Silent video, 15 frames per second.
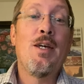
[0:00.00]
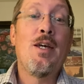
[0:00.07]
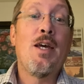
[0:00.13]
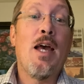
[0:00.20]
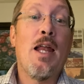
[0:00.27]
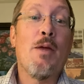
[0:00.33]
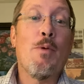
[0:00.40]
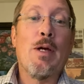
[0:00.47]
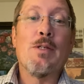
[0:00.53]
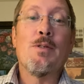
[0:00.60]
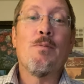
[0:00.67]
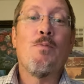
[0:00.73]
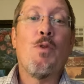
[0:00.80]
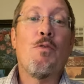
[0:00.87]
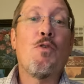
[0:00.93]
Anyways,
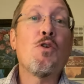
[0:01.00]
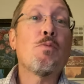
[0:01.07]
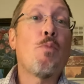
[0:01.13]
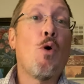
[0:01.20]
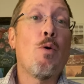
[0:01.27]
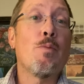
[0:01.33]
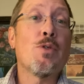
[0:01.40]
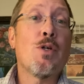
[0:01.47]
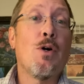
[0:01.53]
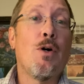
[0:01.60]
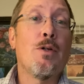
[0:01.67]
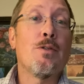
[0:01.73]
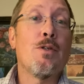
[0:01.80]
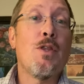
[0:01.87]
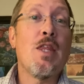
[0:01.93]
the first poem is
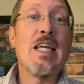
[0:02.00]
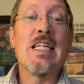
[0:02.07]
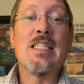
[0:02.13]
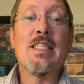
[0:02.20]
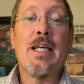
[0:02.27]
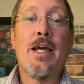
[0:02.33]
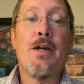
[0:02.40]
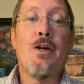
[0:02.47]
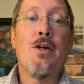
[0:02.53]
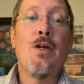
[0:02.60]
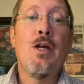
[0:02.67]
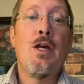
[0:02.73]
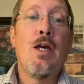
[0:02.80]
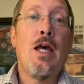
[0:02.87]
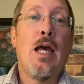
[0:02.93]
called The Assayer,
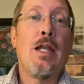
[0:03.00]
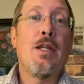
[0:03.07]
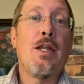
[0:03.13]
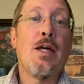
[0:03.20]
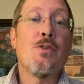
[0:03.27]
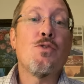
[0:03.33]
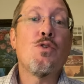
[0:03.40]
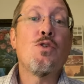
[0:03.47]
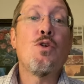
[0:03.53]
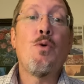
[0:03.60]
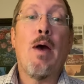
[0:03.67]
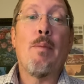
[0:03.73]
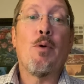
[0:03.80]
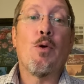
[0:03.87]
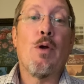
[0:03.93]
and it has two
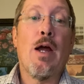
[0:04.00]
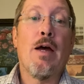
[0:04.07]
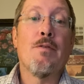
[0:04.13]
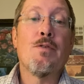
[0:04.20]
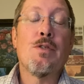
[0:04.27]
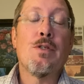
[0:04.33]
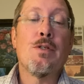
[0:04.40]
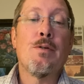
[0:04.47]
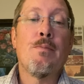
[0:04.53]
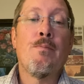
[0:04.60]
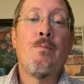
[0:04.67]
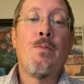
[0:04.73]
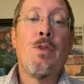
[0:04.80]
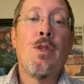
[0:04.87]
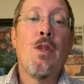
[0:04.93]
epigraphs.
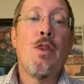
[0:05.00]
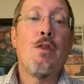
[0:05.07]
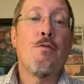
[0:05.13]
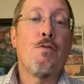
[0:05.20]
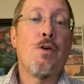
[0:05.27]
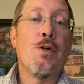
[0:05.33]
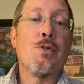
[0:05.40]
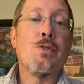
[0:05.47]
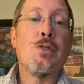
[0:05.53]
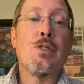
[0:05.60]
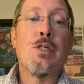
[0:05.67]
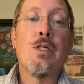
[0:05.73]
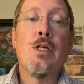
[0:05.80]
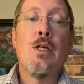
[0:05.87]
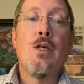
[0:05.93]
The first:
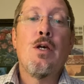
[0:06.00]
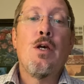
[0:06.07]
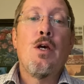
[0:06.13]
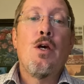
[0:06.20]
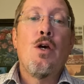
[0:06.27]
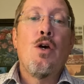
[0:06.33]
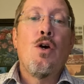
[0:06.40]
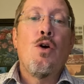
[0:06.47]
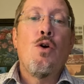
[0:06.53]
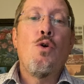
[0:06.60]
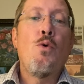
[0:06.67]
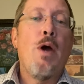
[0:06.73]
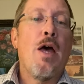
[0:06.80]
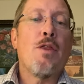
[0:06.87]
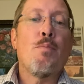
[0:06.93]

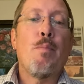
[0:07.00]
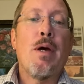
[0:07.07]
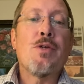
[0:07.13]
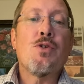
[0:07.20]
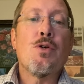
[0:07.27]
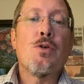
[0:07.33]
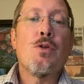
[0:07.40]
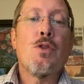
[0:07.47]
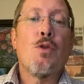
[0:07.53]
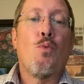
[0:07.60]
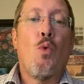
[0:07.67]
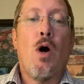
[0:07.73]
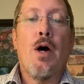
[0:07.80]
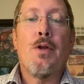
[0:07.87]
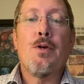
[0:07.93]
Who hath measured the
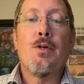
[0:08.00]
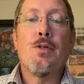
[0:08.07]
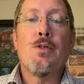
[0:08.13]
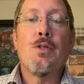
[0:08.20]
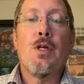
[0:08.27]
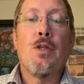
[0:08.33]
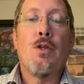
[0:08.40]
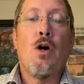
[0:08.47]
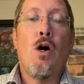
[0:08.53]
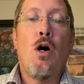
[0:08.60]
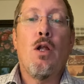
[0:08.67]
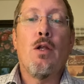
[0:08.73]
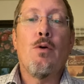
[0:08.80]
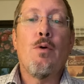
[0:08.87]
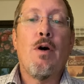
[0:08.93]
waters in the
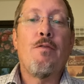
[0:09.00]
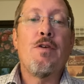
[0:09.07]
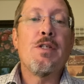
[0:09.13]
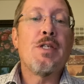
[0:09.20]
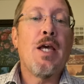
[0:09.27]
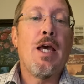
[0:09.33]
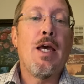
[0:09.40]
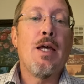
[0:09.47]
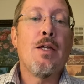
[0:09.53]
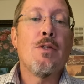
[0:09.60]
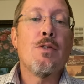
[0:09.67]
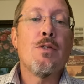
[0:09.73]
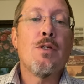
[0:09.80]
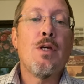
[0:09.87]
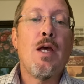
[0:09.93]
hollow of his
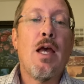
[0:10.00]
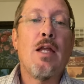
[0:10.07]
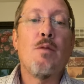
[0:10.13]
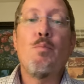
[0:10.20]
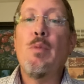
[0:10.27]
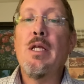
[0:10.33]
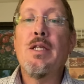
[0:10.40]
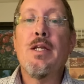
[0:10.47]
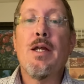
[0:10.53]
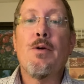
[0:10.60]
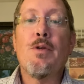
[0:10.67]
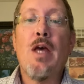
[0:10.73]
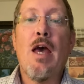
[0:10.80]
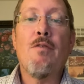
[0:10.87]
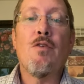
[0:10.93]
hand, and meted out
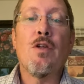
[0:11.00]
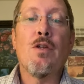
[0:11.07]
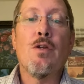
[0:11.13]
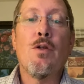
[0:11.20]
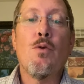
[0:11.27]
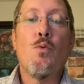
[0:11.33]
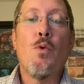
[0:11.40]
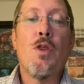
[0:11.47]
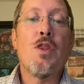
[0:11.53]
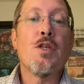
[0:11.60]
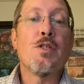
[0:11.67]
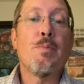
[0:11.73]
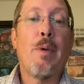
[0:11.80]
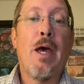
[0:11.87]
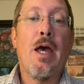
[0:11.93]
heaven with the
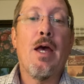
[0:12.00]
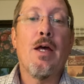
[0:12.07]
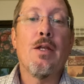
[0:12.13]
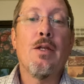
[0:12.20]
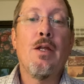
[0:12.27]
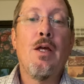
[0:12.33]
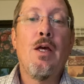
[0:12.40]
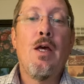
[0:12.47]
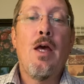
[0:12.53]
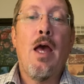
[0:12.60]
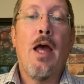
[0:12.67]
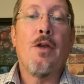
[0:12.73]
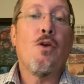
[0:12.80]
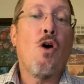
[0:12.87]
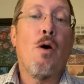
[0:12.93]
span,
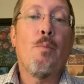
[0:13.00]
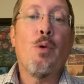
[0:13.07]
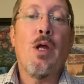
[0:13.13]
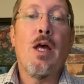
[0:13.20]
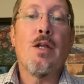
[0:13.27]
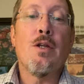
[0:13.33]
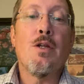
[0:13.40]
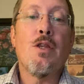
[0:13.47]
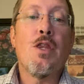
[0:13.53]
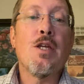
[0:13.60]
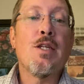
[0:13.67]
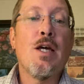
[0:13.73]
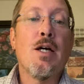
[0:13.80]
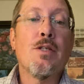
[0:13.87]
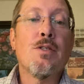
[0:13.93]
and comprehended the
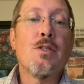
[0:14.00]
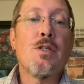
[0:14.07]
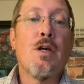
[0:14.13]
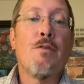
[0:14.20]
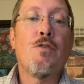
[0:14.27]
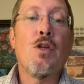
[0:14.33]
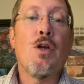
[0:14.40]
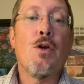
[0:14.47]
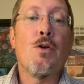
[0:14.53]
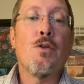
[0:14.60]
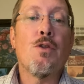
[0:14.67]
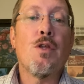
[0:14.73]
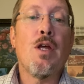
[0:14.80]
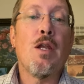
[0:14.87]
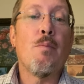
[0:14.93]
dust of the
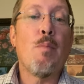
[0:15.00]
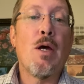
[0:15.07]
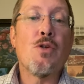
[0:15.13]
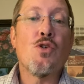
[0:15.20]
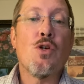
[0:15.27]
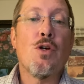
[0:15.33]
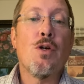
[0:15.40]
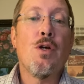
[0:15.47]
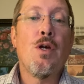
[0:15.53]
earth in a measure,